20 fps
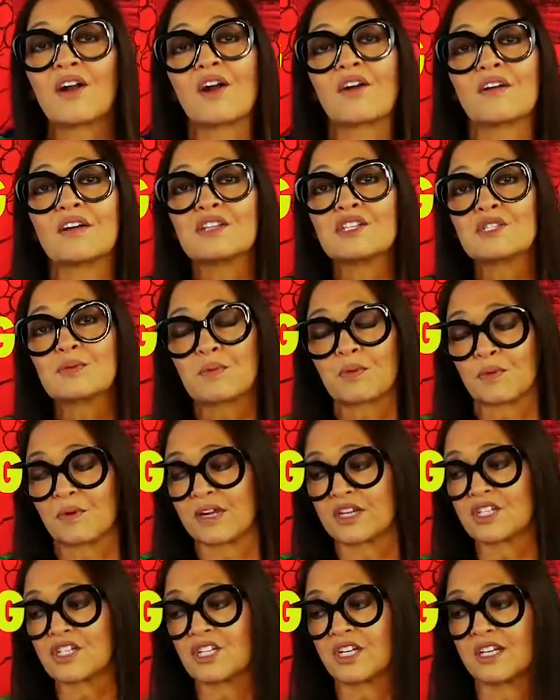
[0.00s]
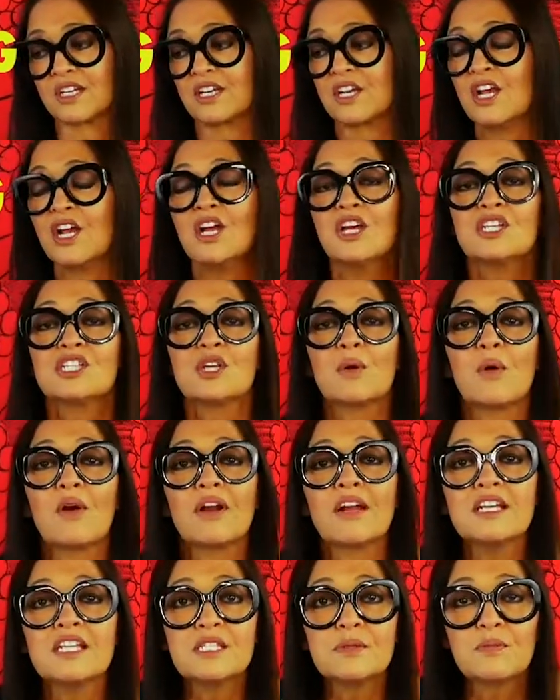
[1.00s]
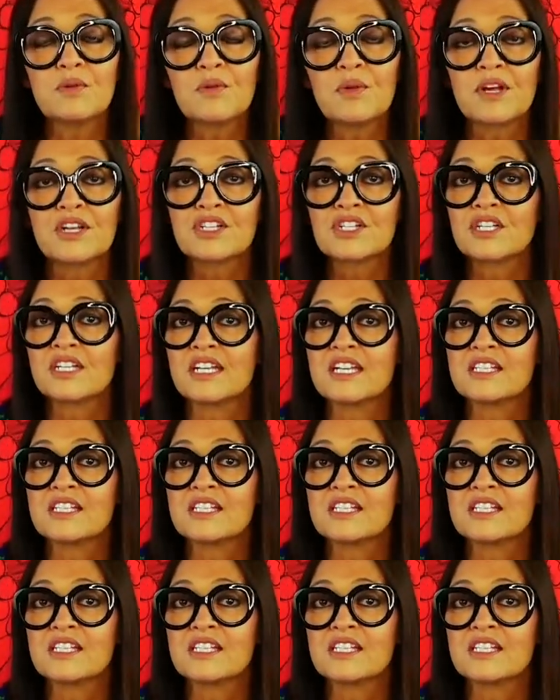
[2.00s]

our inspiration. So our inspiration